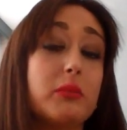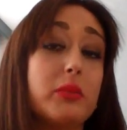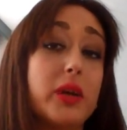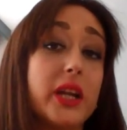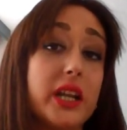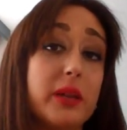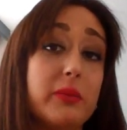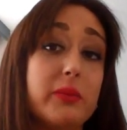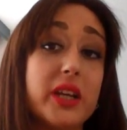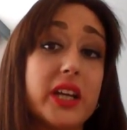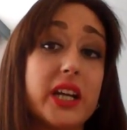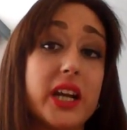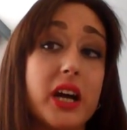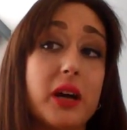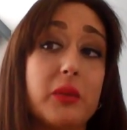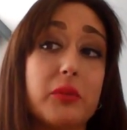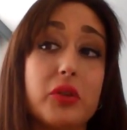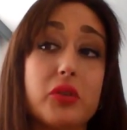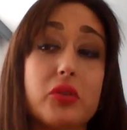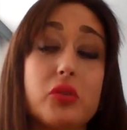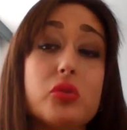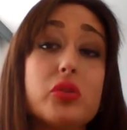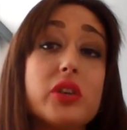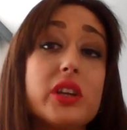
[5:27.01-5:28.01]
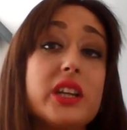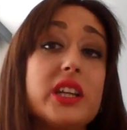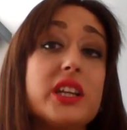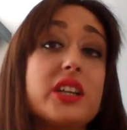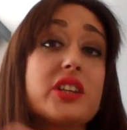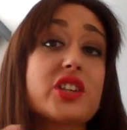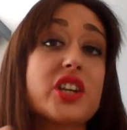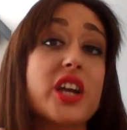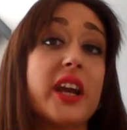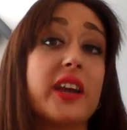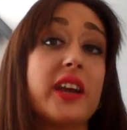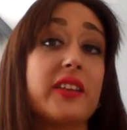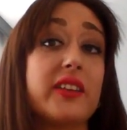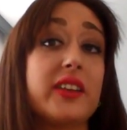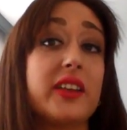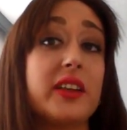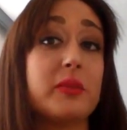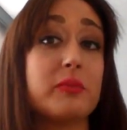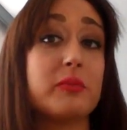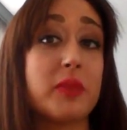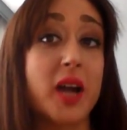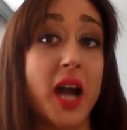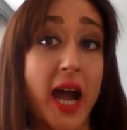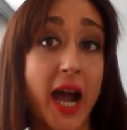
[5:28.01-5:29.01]
but it becomes
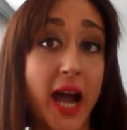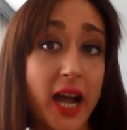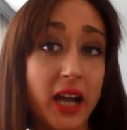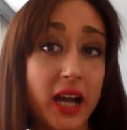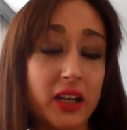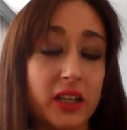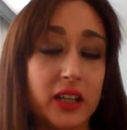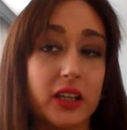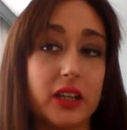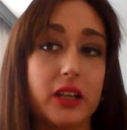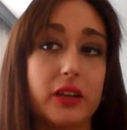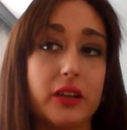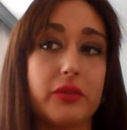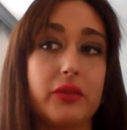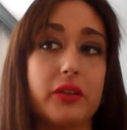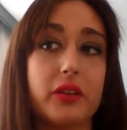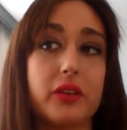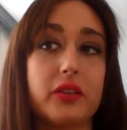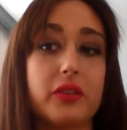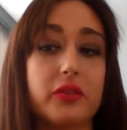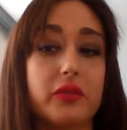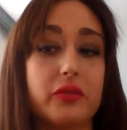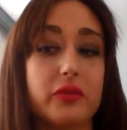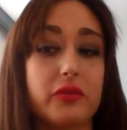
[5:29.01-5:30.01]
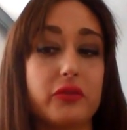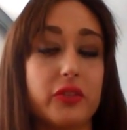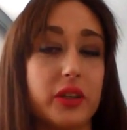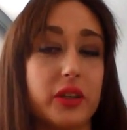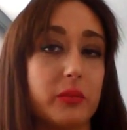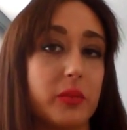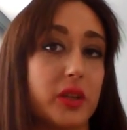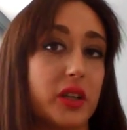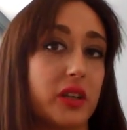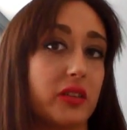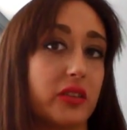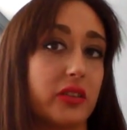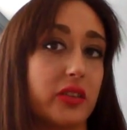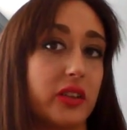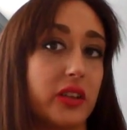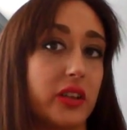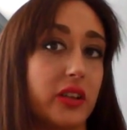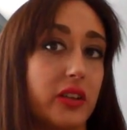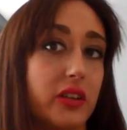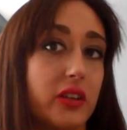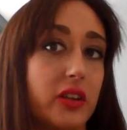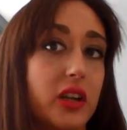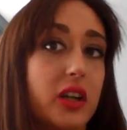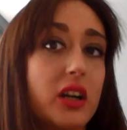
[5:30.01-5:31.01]
undicesima if it's female
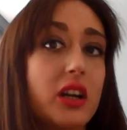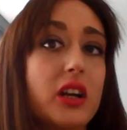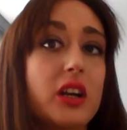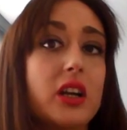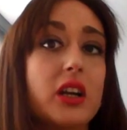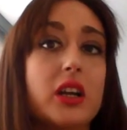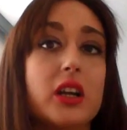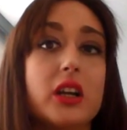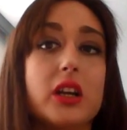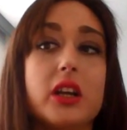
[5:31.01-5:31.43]
singular.